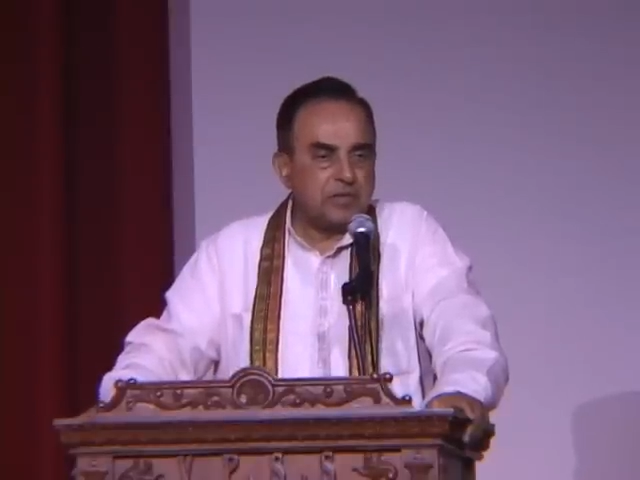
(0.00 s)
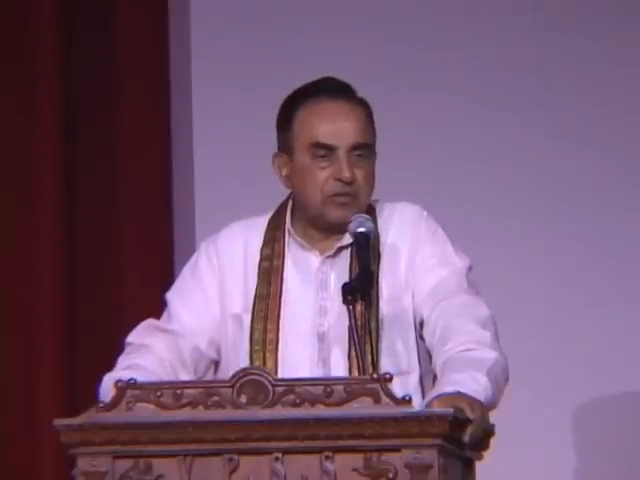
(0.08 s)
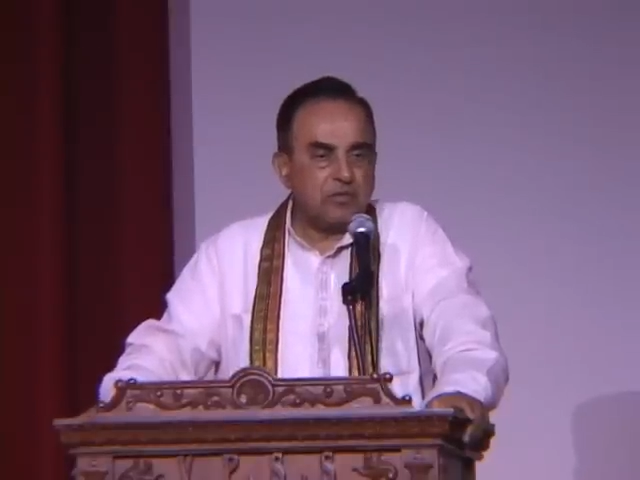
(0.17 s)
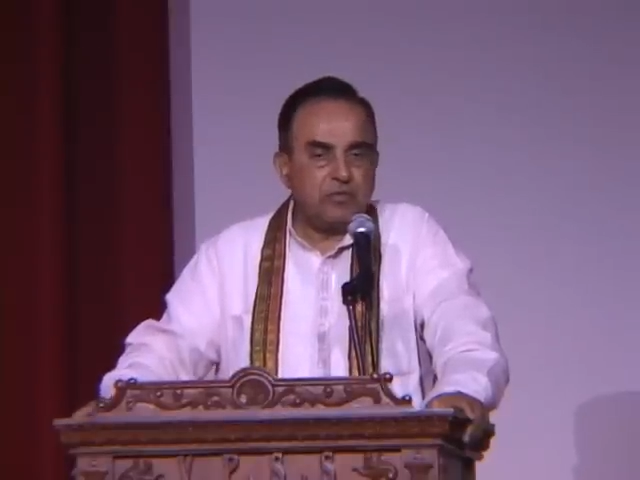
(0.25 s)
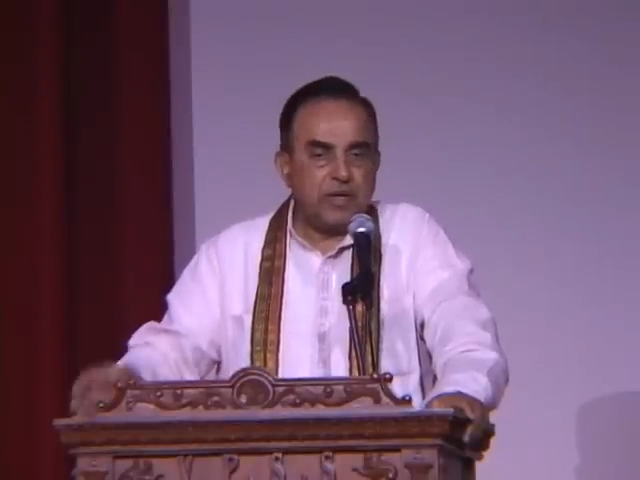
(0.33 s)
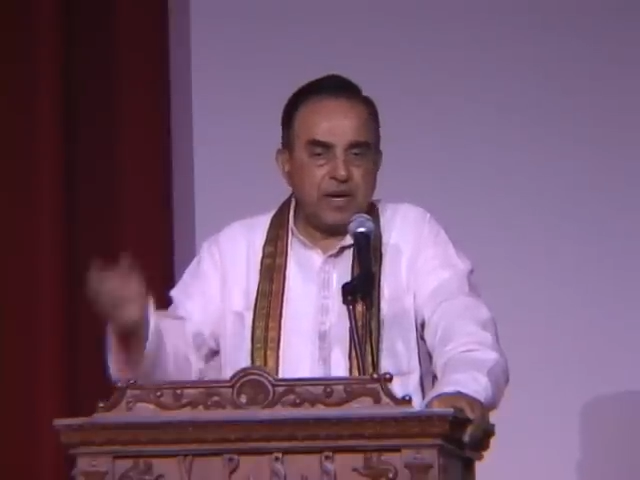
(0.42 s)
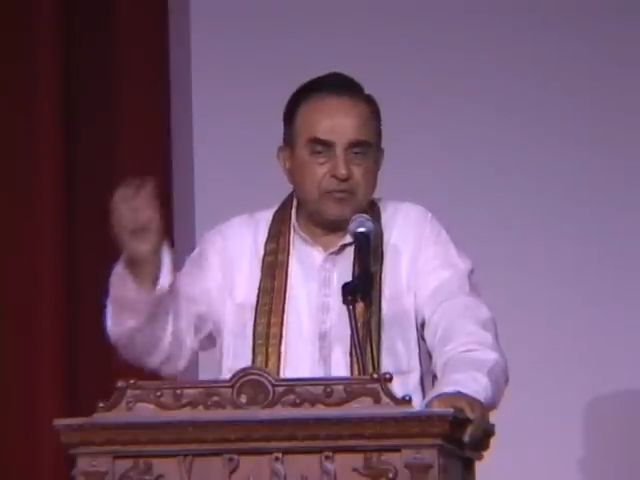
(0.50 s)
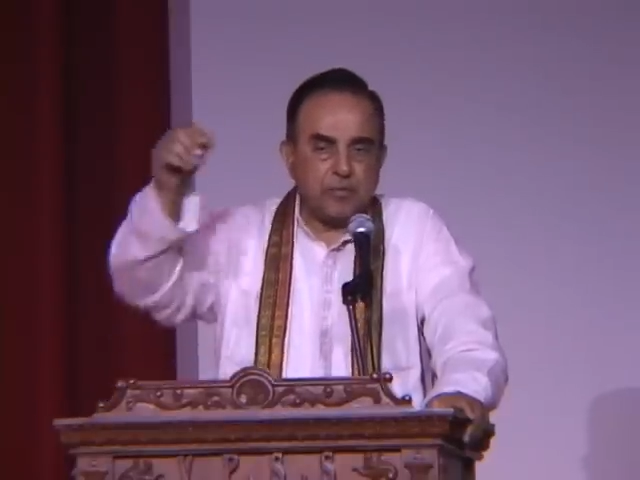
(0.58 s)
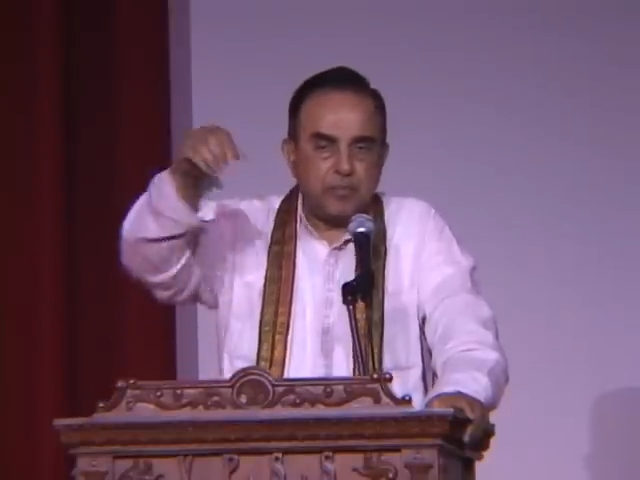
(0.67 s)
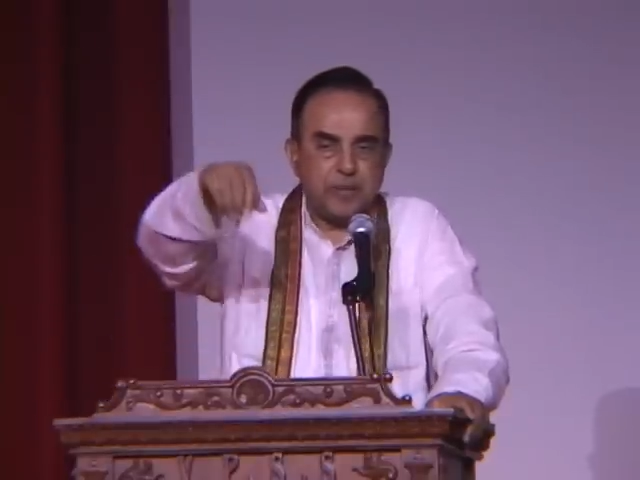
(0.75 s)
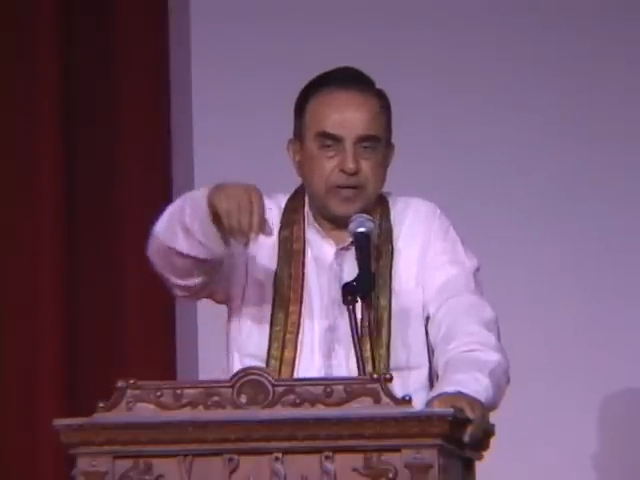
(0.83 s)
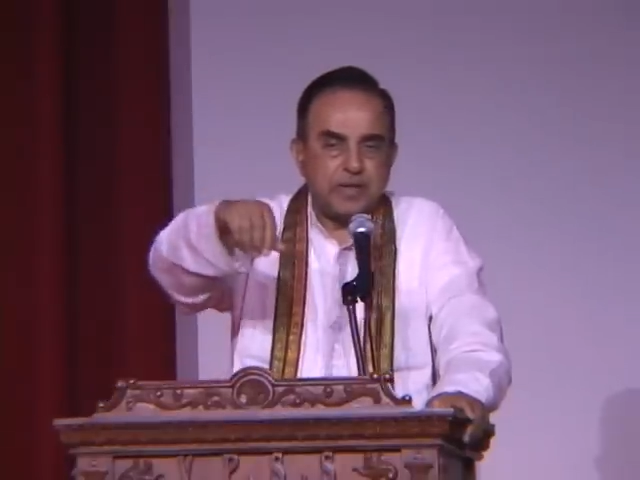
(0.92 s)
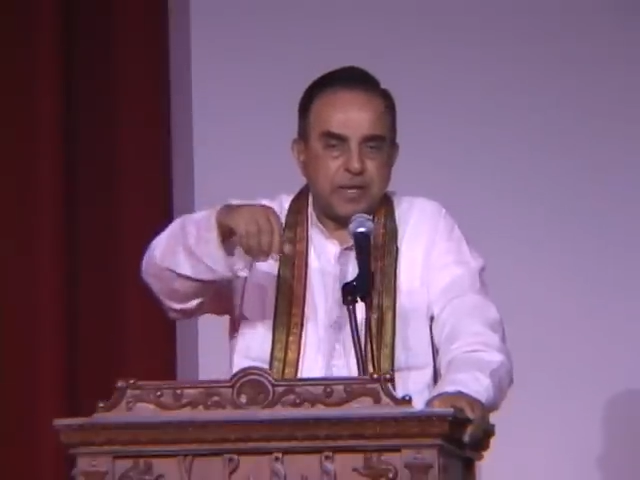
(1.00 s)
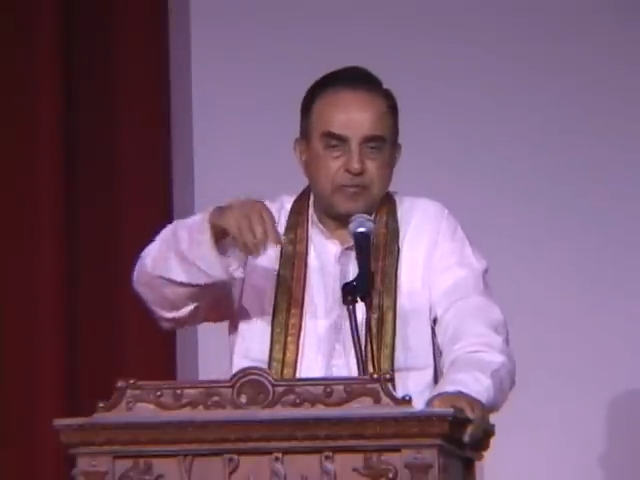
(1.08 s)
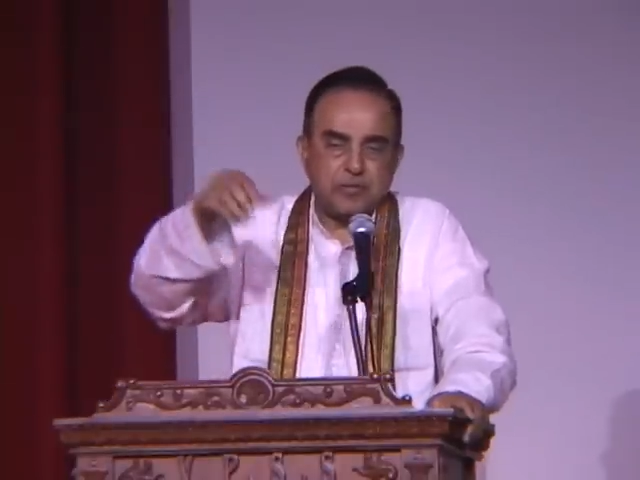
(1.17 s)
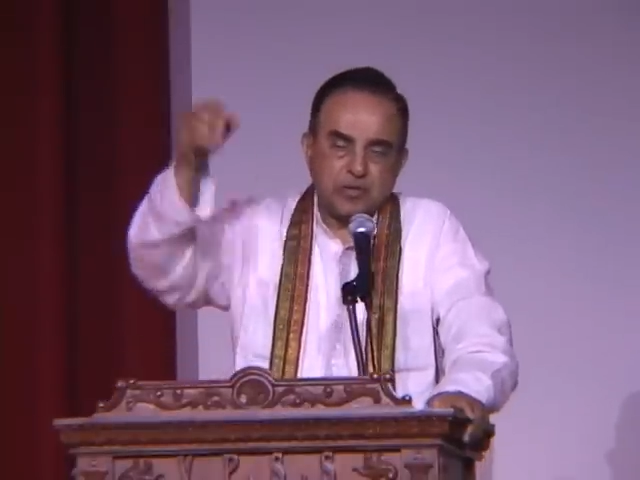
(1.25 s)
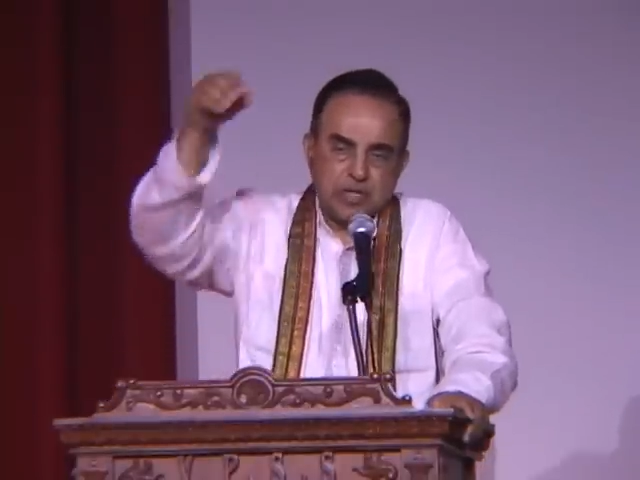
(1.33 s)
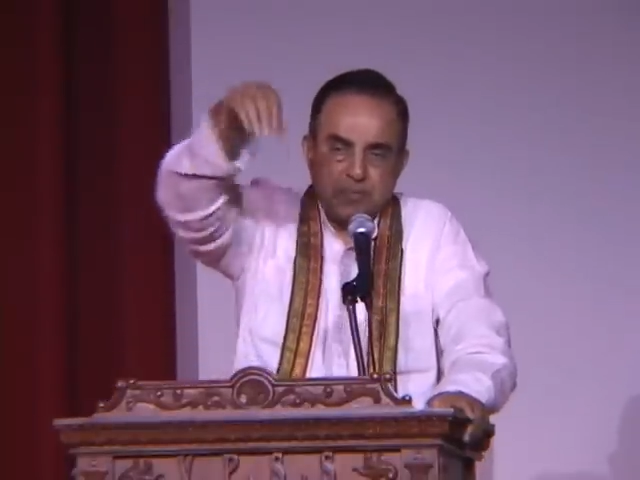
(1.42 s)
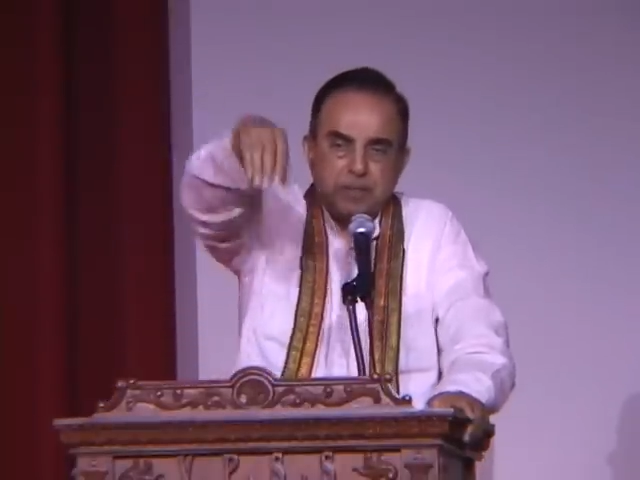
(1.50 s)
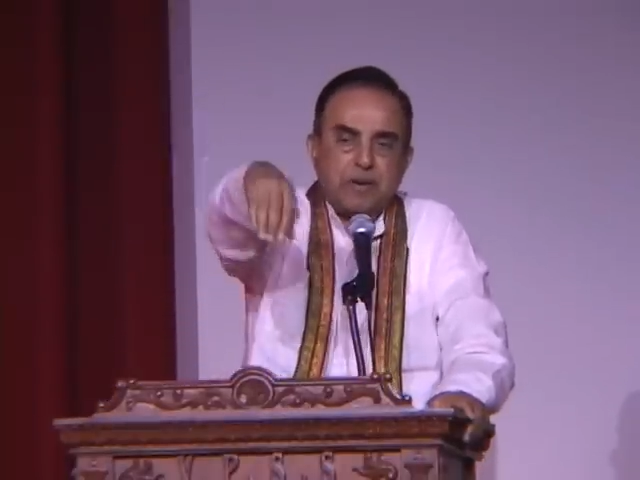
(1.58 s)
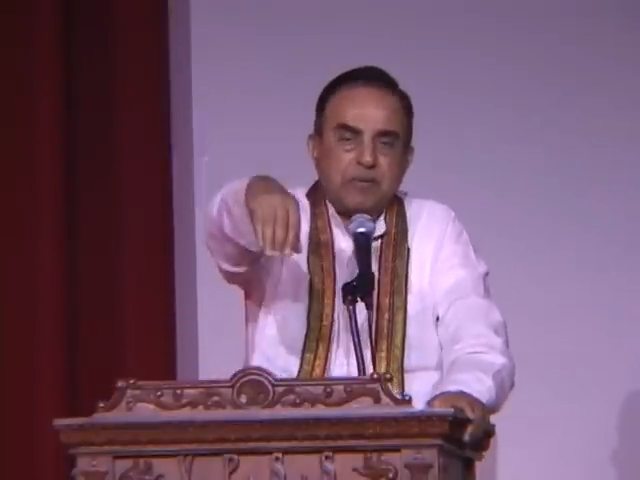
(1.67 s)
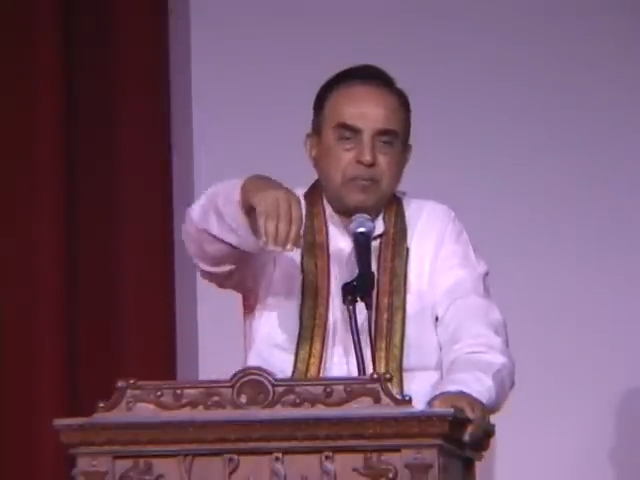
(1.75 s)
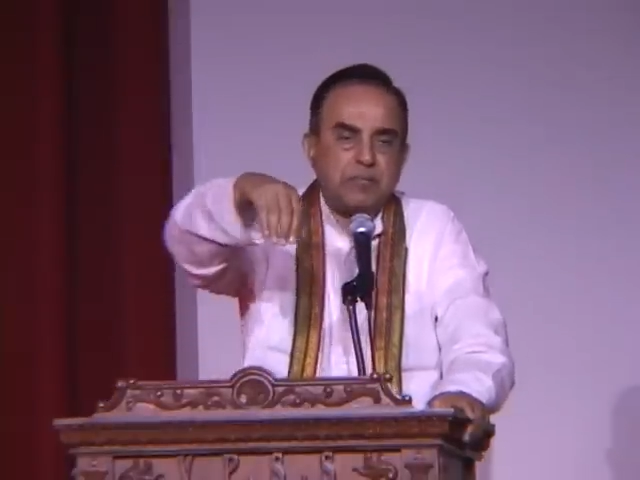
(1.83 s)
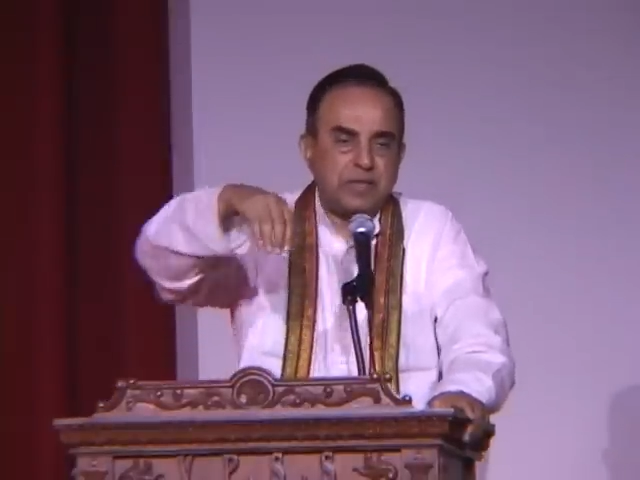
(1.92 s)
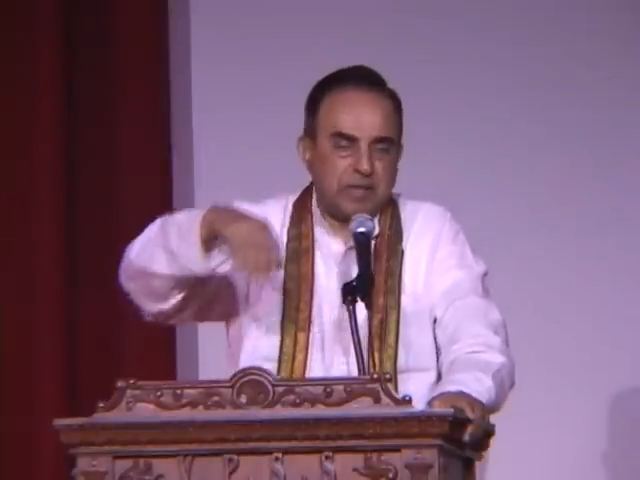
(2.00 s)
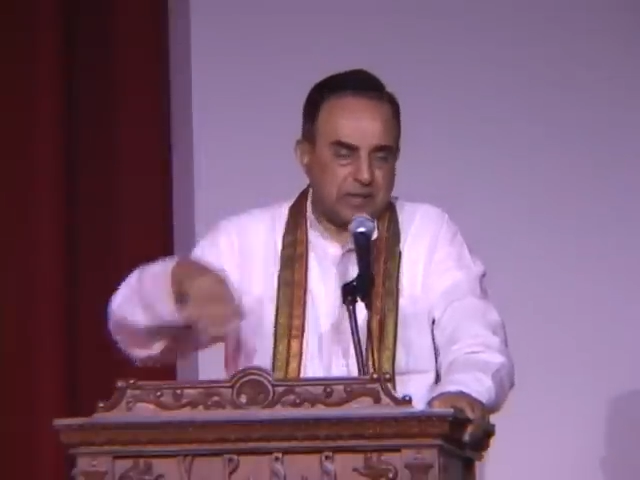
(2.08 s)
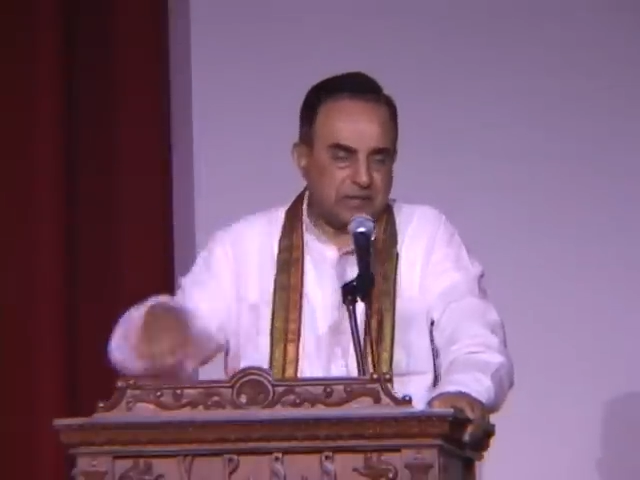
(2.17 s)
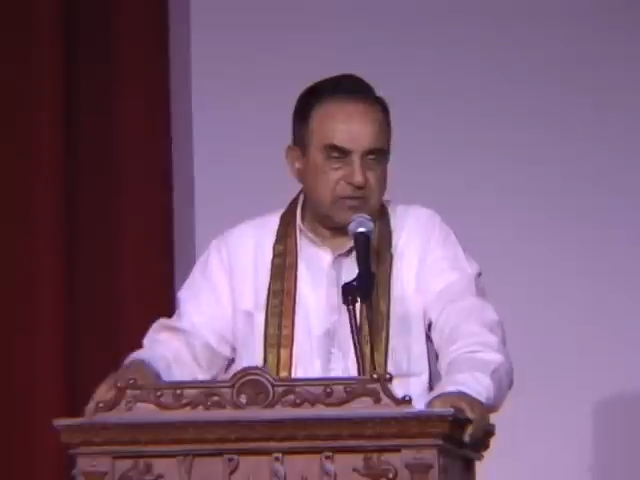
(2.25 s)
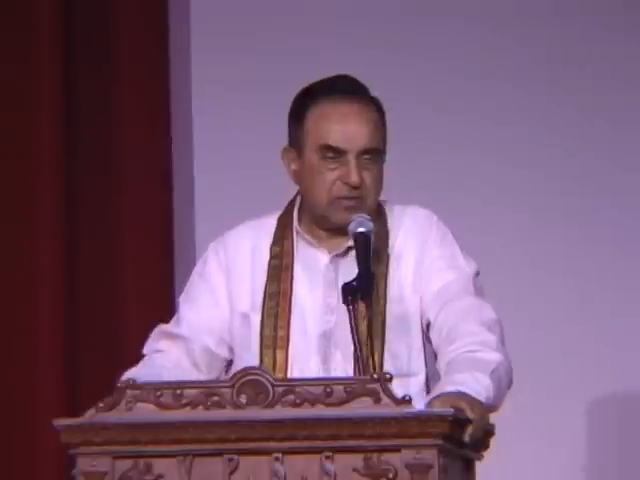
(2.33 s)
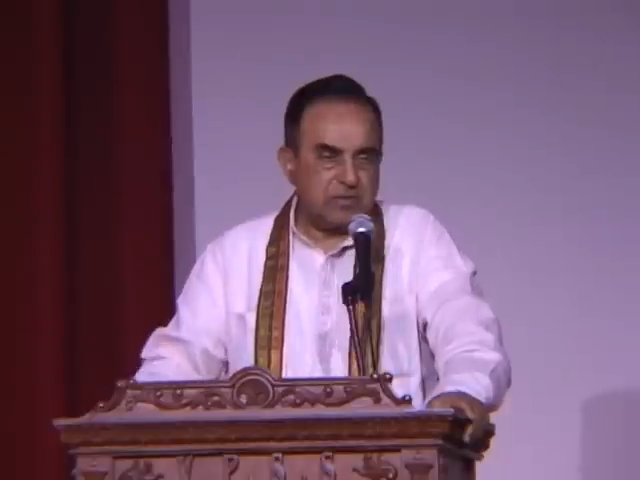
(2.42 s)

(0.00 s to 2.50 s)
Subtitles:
So we have to pay them to keep our money.